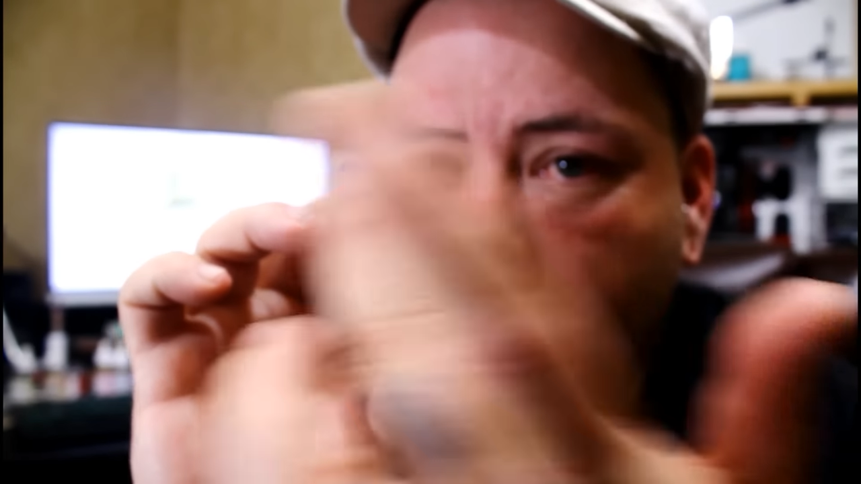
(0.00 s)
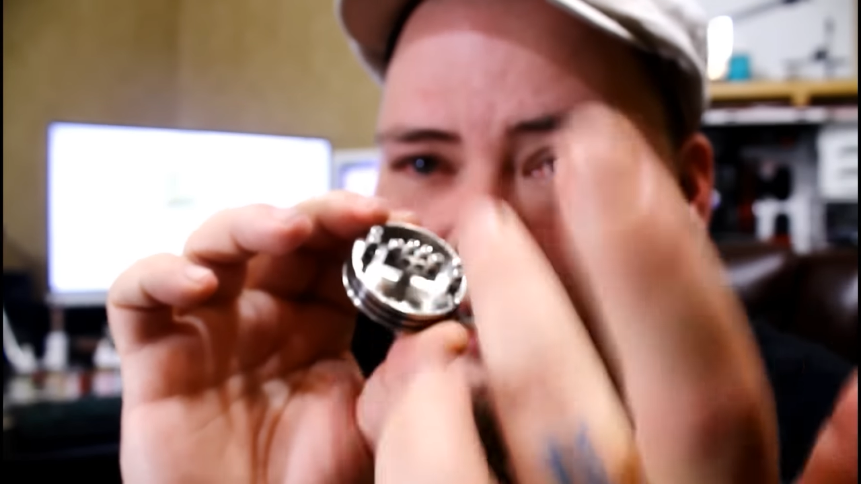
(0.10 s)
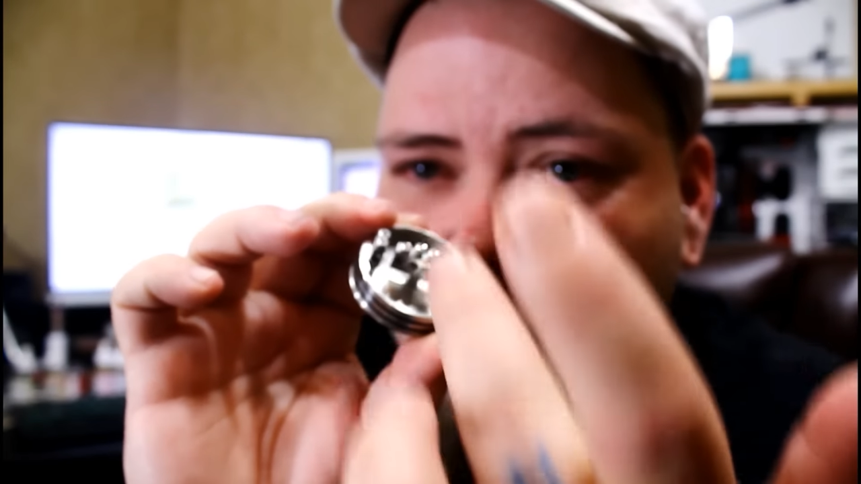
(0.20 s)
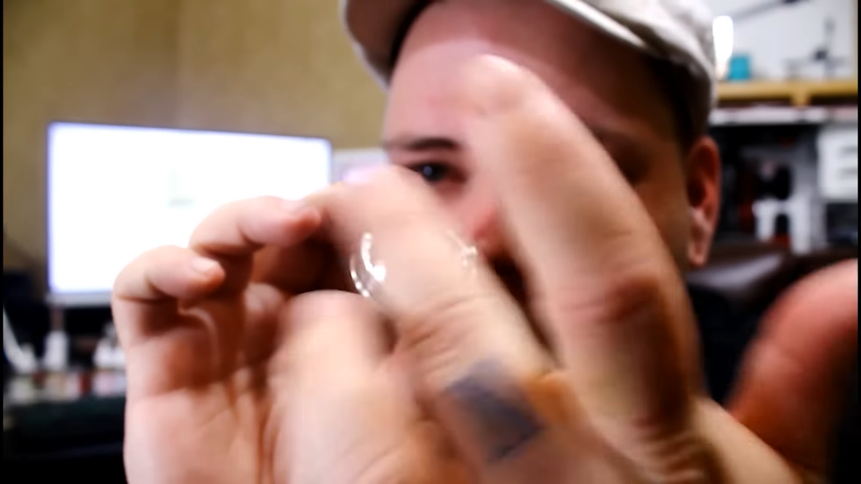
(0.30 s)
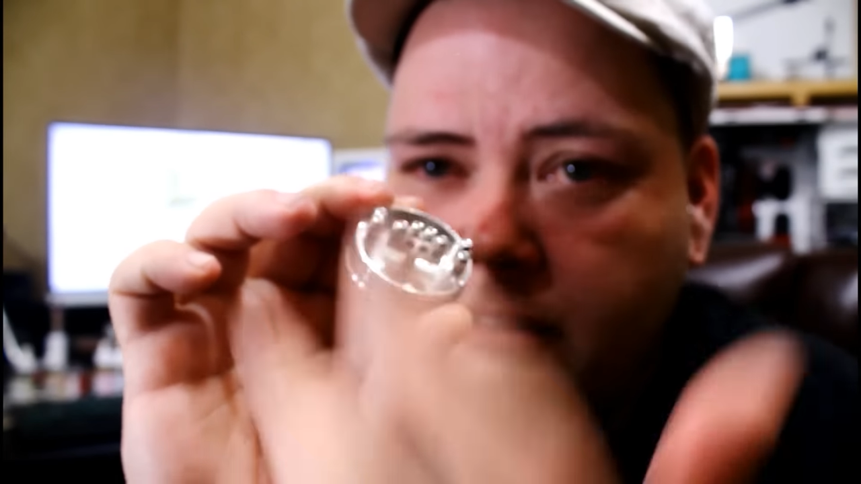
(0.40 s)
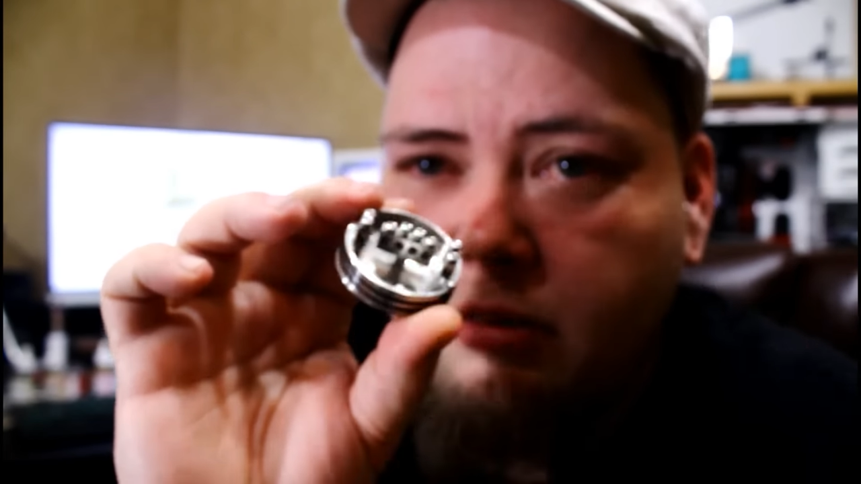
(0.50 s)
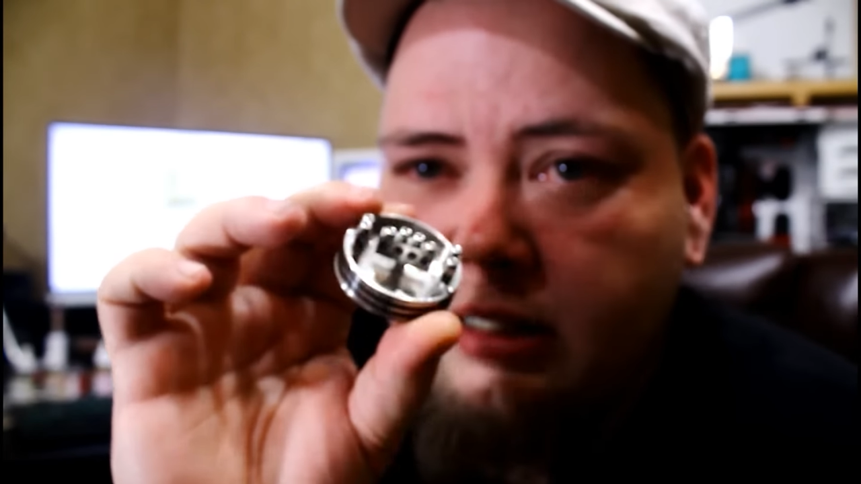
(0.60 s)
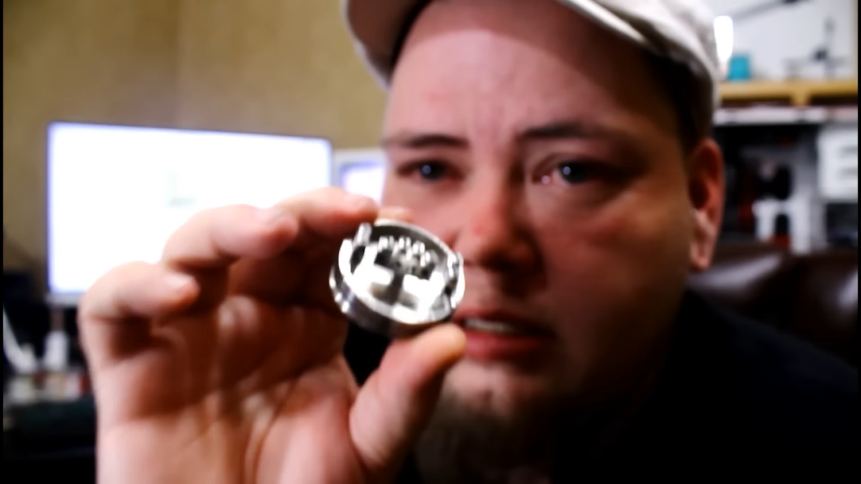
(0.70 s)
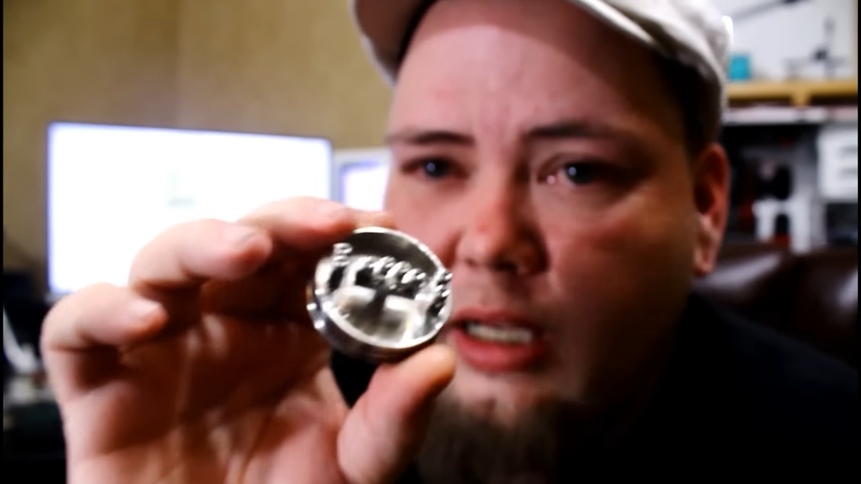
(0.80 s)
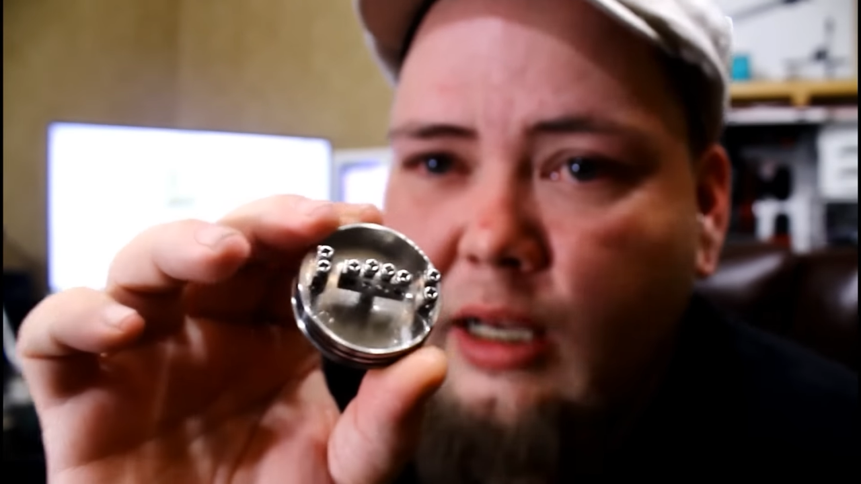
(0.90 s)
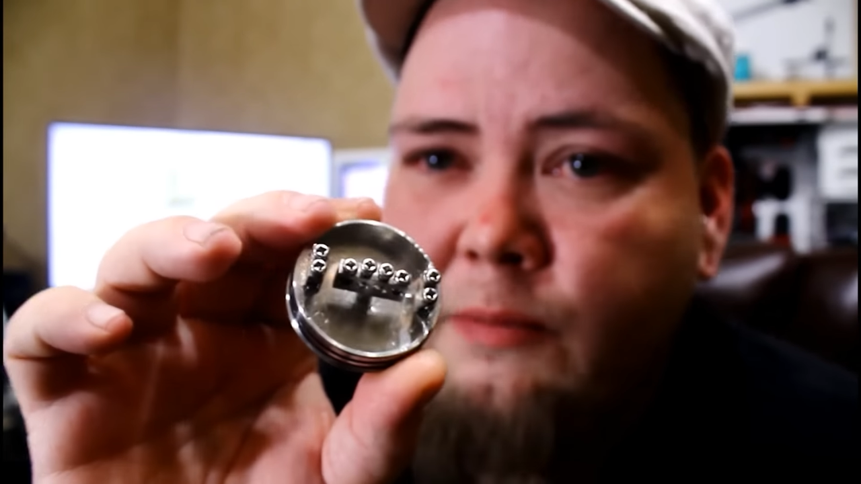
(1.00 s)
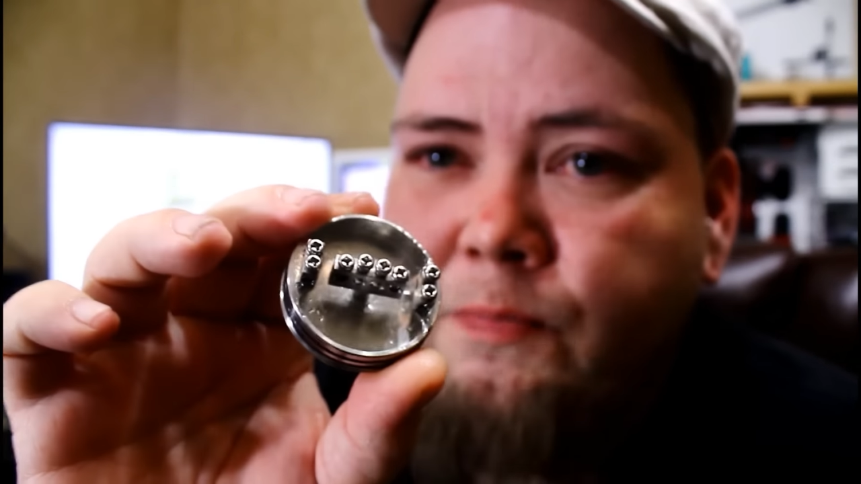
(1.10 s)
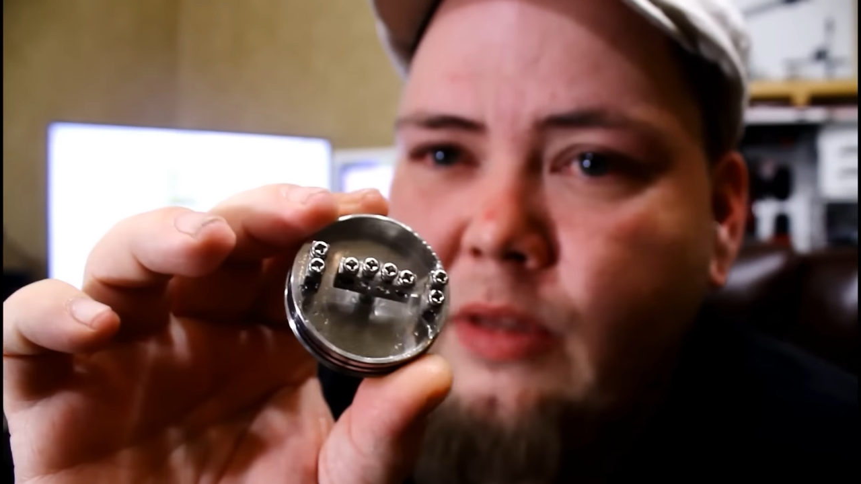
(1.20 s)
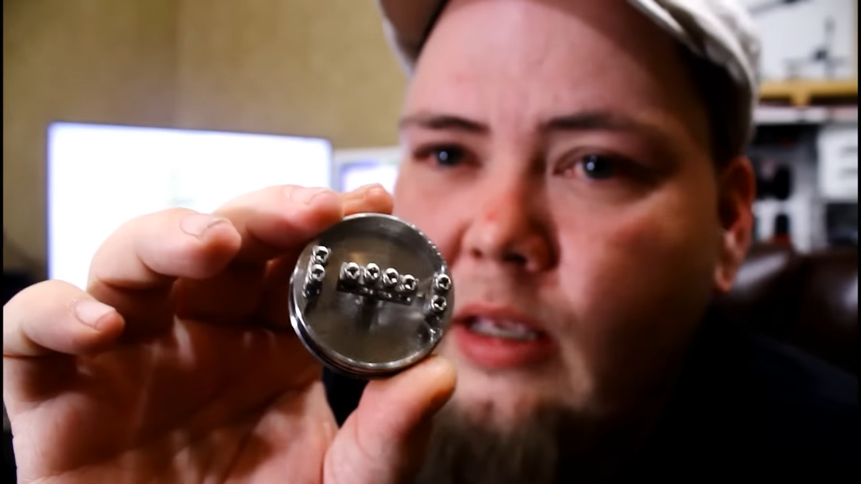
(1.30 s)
bed of cotton on each side.